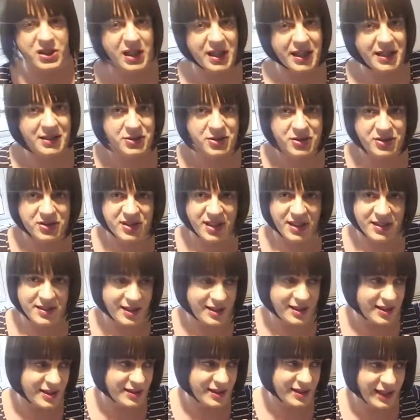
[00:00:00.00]
you interested
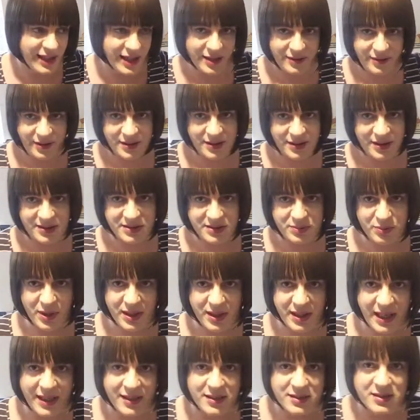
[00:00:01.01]
and in the area this
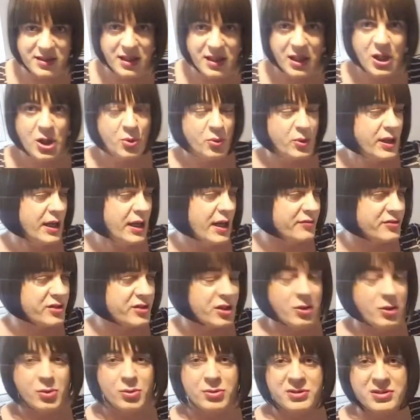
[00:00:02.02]
weekend, we have
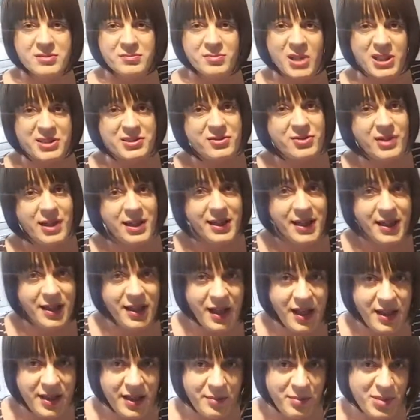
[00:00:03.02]
the Autumn Bus Rally.
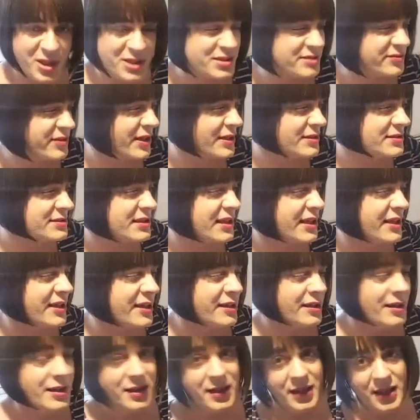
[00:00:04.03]
Any bus fans
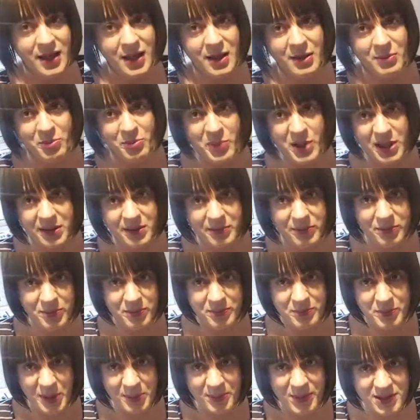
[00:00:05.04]
here?
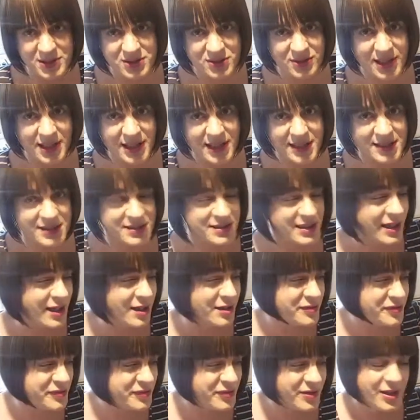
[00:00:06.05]
Big bus rally in the
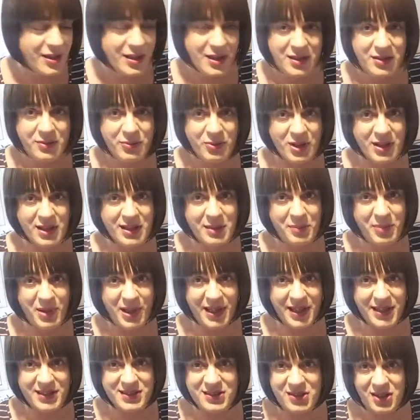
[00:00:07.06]
south. One of the
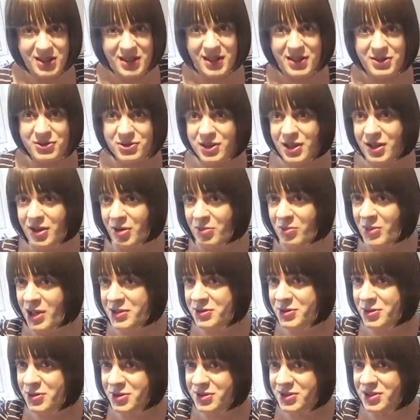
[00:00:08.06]
biggest, literally on my
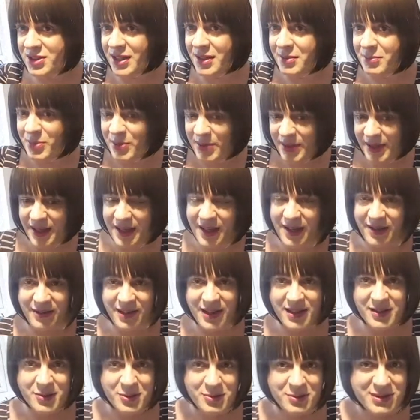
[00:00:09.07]
doorstep here
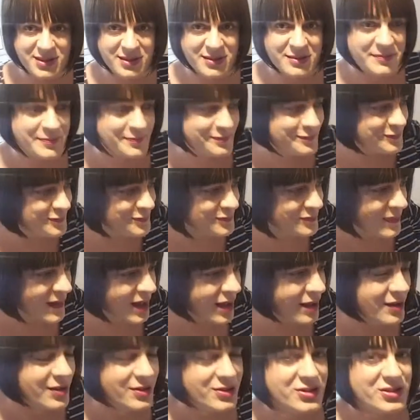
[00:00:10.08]
in Autumn.
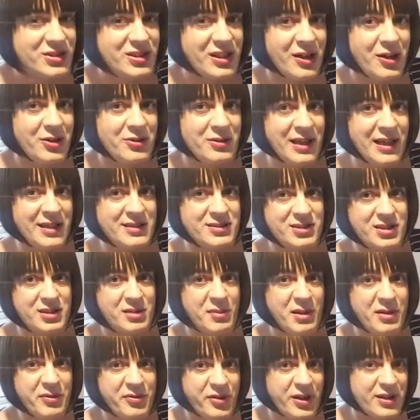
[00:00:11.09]
So that's
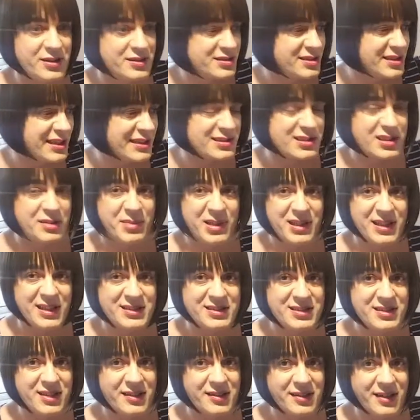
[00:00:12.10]
going to be fun. So that's going to be
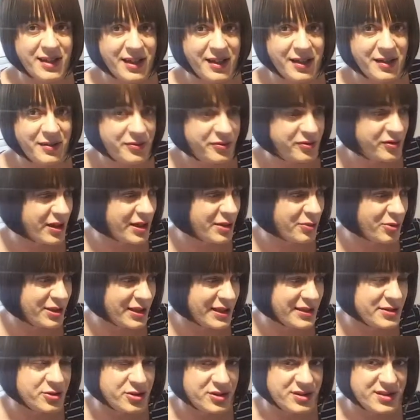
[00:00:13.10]
this Sunday for
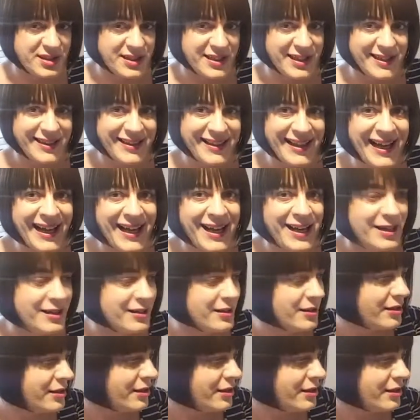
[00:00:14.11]
anyone interested in that.